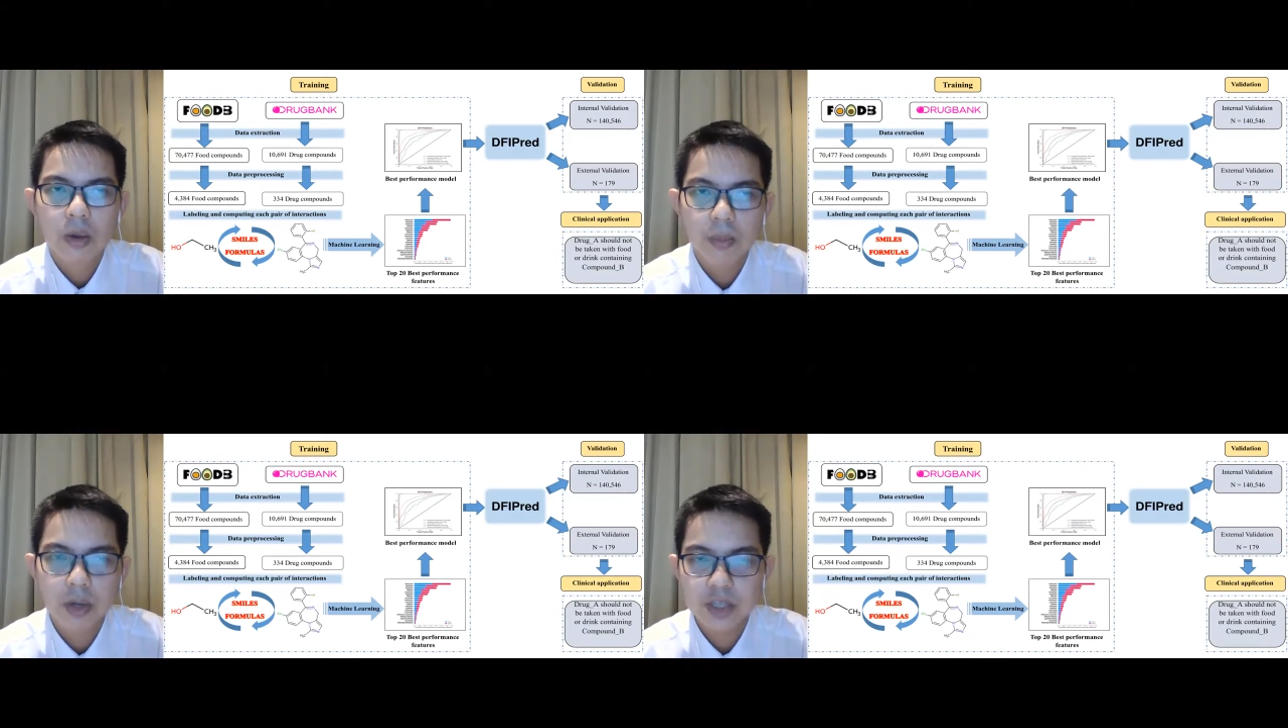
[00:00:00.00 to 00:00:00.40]

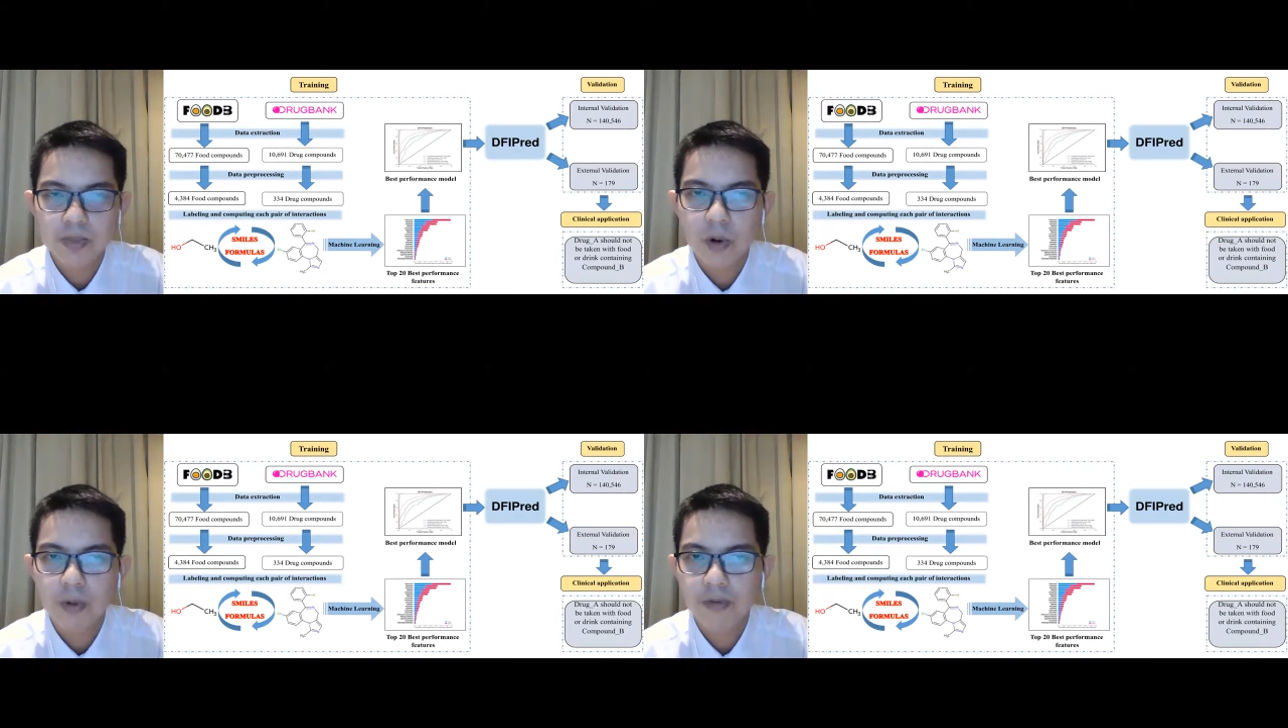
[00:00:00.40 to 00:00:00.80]

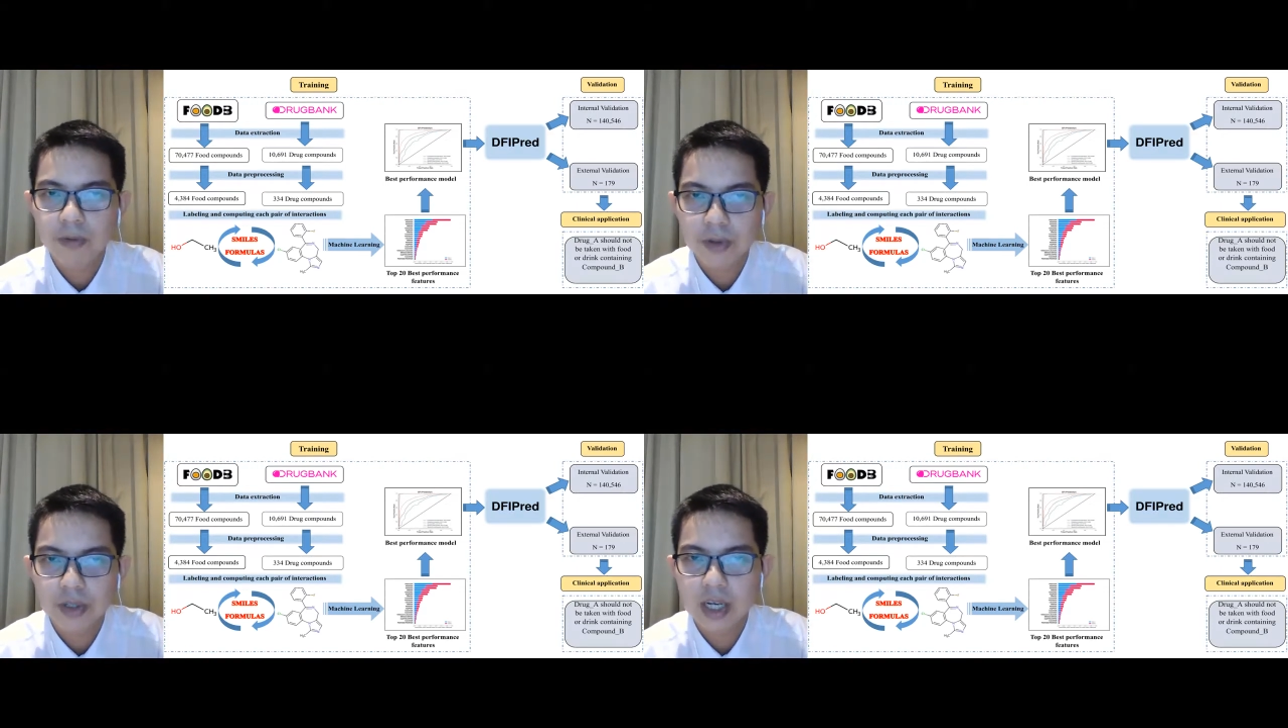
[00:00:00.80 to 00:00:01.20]
Possible
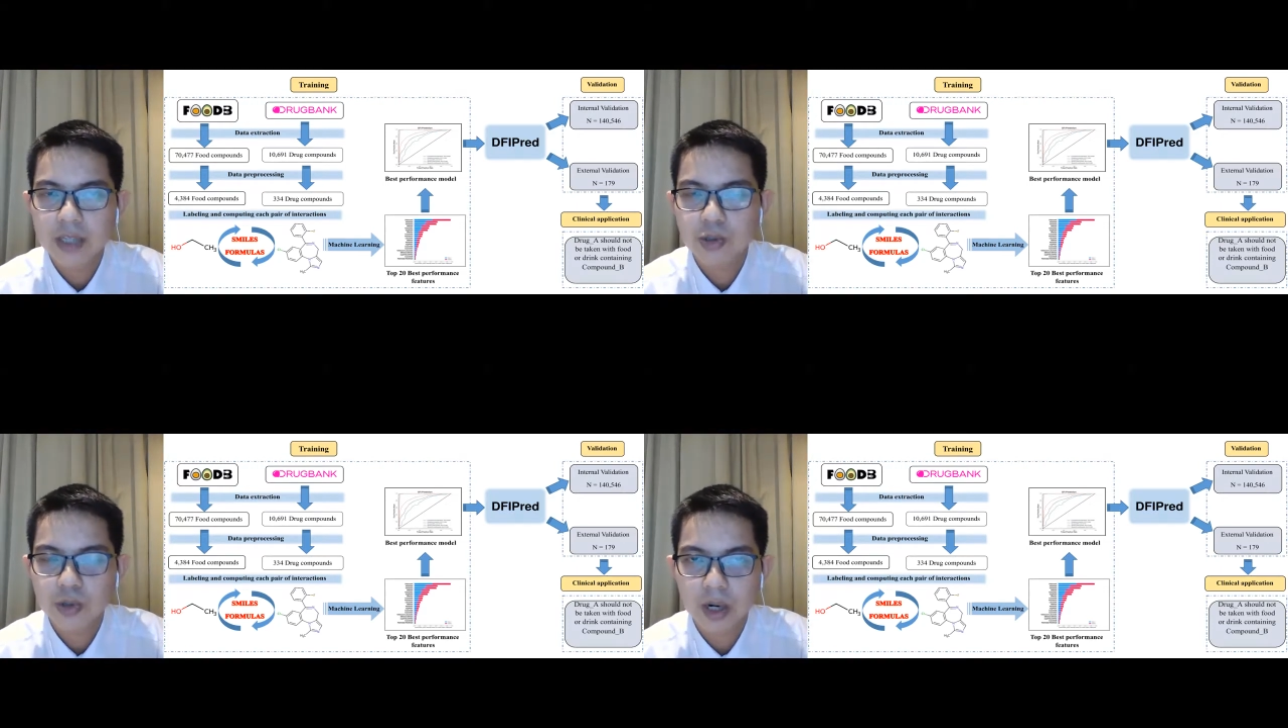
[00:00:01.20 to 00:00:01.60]
food
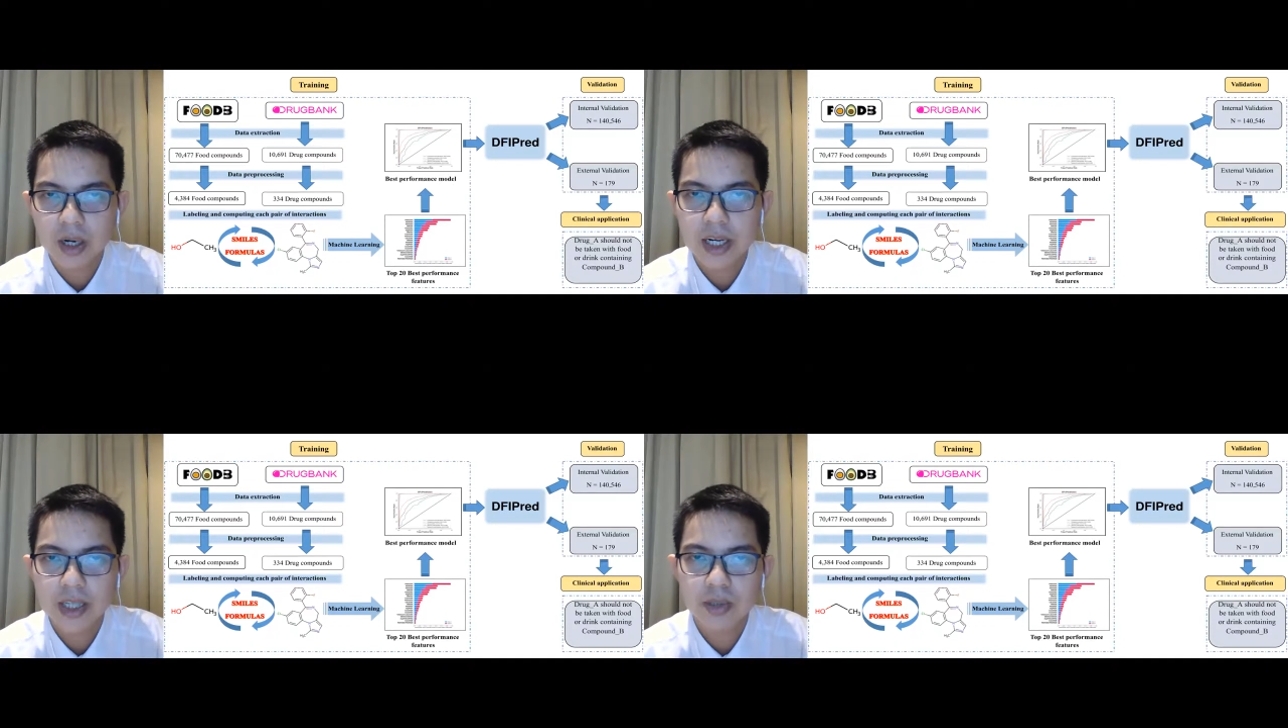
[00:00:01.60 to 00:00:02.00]
and drug
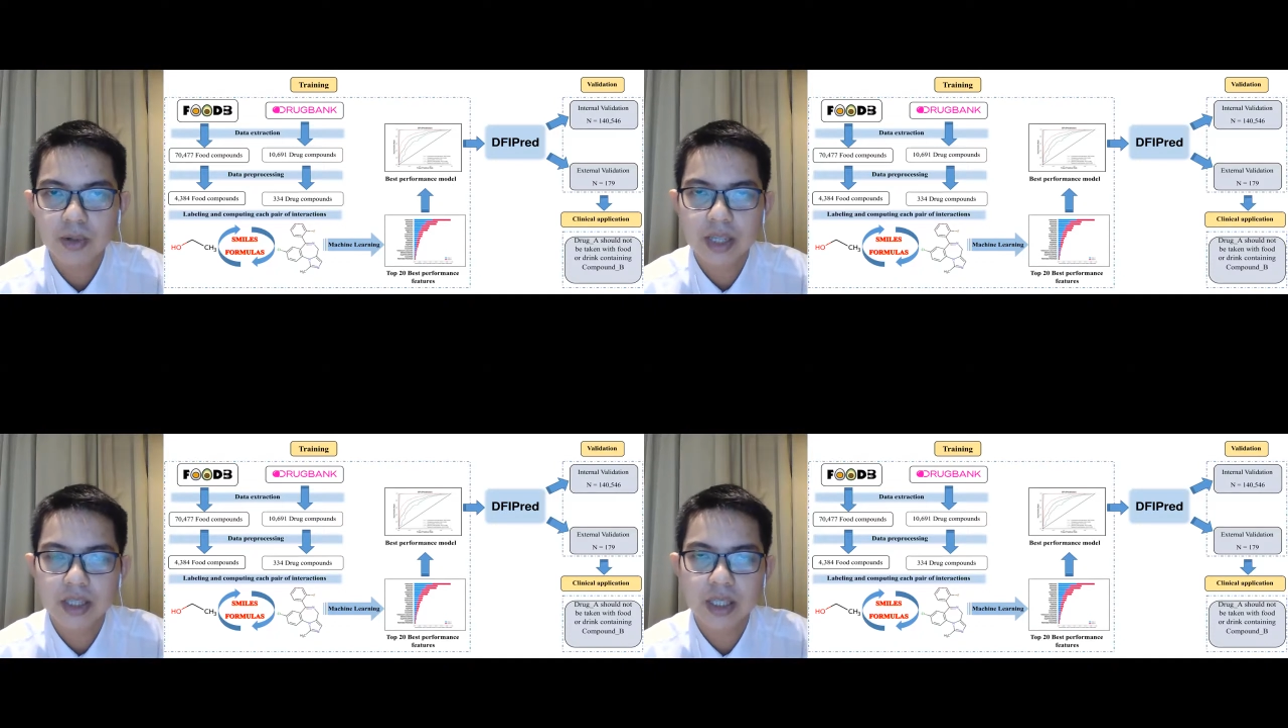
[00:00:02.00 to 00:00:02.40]

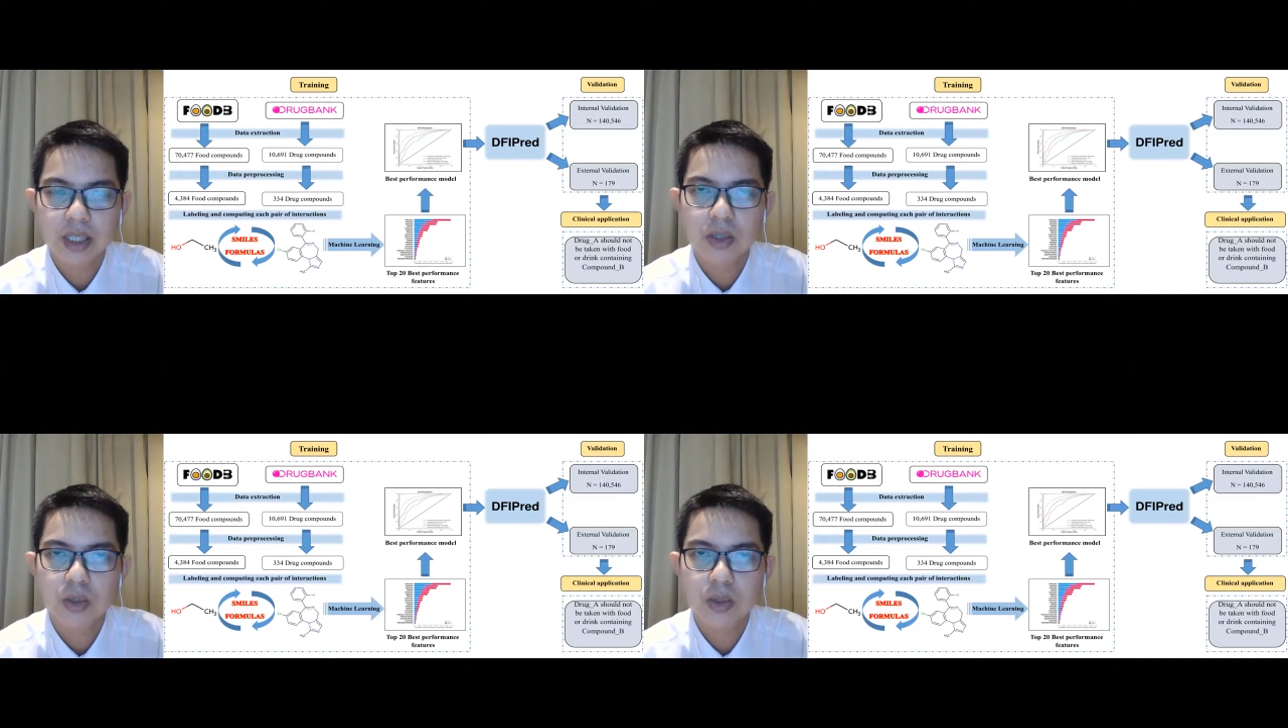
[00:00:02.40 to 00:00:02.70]
interactions